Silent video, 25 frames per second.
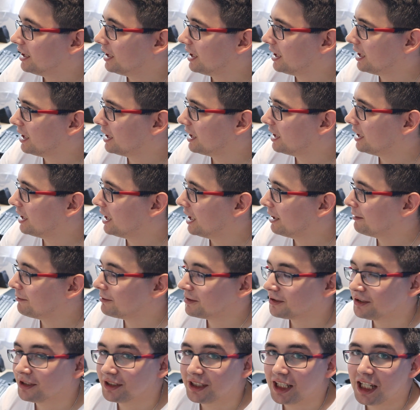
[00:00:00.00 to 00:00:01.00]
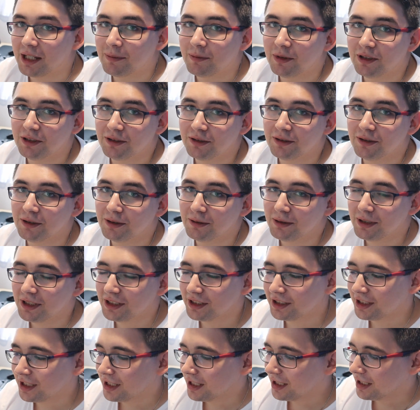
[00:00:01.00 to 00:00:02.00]
I was not able to do
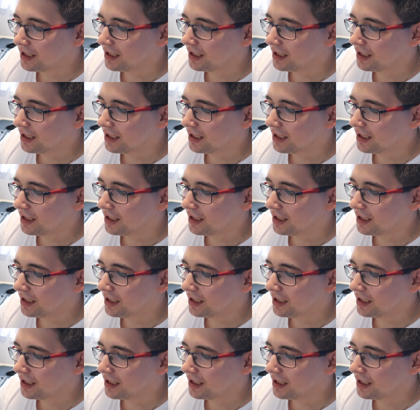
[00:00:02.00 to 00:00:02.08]
it.